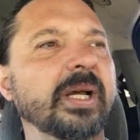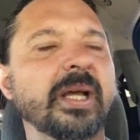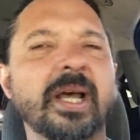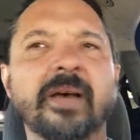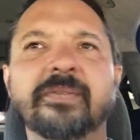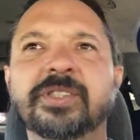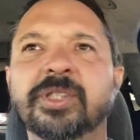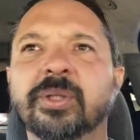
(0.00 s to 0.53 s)

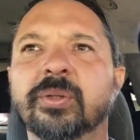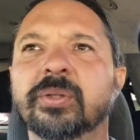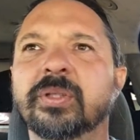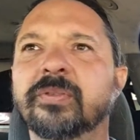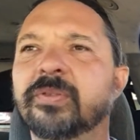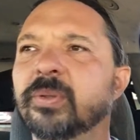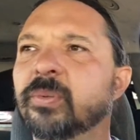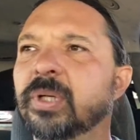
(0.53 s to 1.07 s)
have
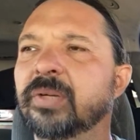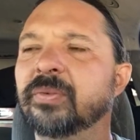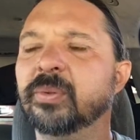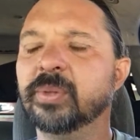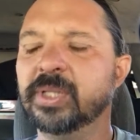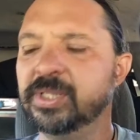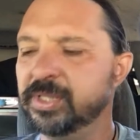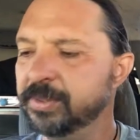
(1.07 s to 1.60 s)
children for whatever
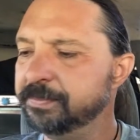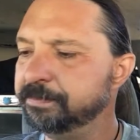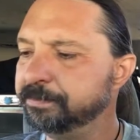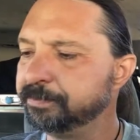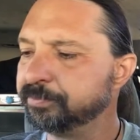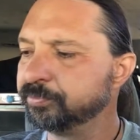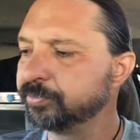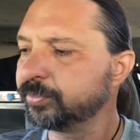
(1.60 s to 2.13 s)
reason.
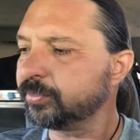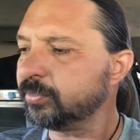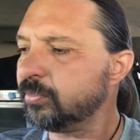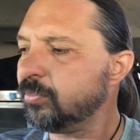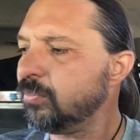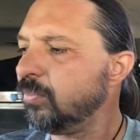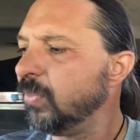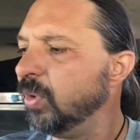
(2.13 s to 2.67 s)

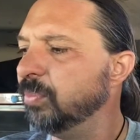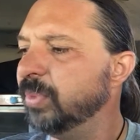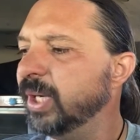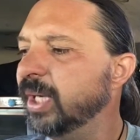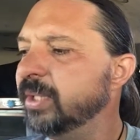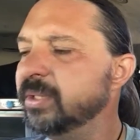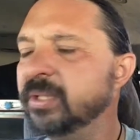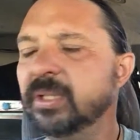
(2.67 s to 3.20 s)

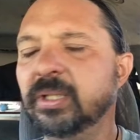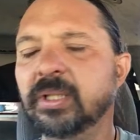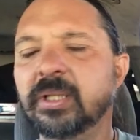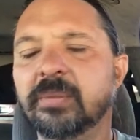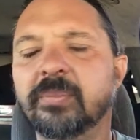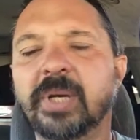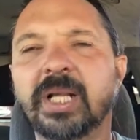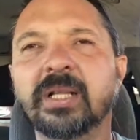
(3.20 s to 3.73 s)
But
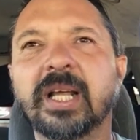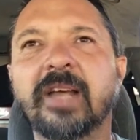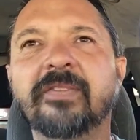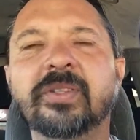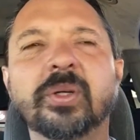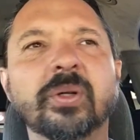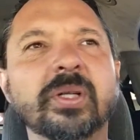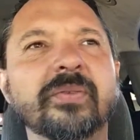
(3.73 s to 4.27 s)
my
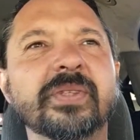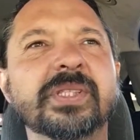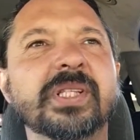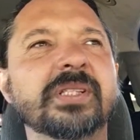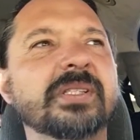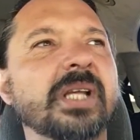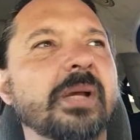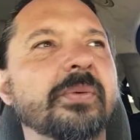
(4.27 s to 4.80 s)
life goal ever
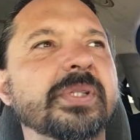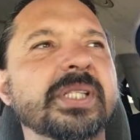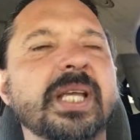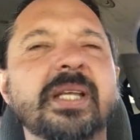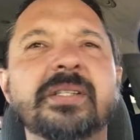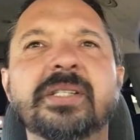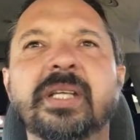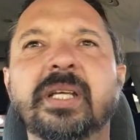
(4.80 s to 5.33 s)
since I was
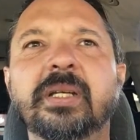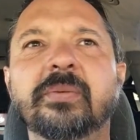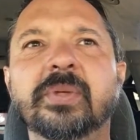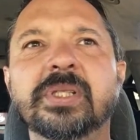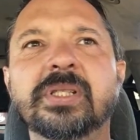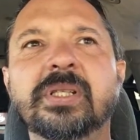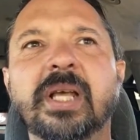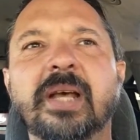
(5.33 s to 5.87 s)
18
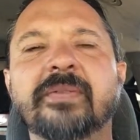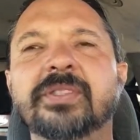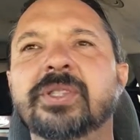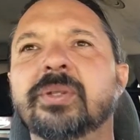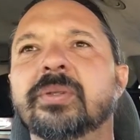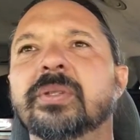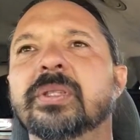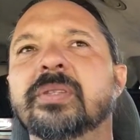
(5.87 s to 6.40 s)
was to have
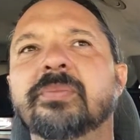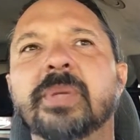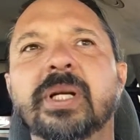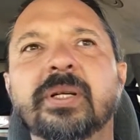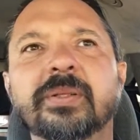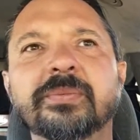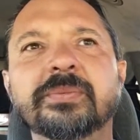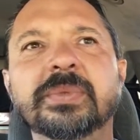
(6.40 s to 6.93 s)
children of
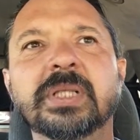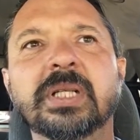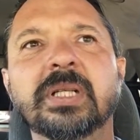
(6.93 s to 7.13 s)
my own.